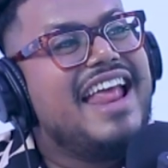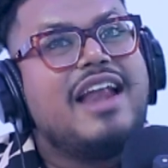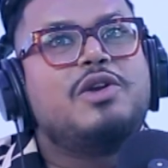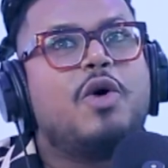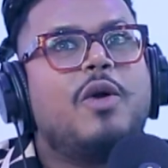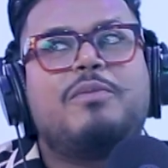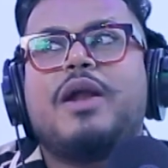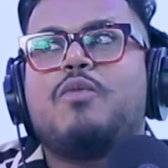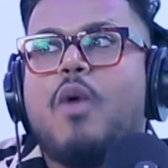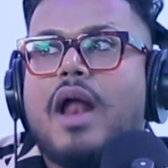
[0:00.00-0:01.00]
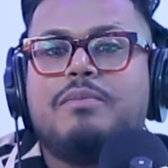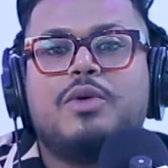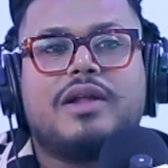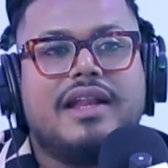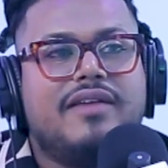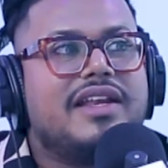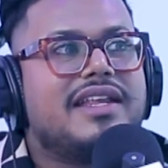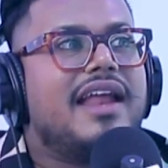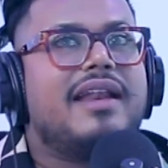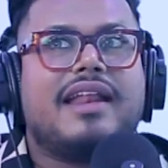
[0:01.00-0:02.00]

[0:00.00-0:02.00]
Don't bring one book, leave it here, and let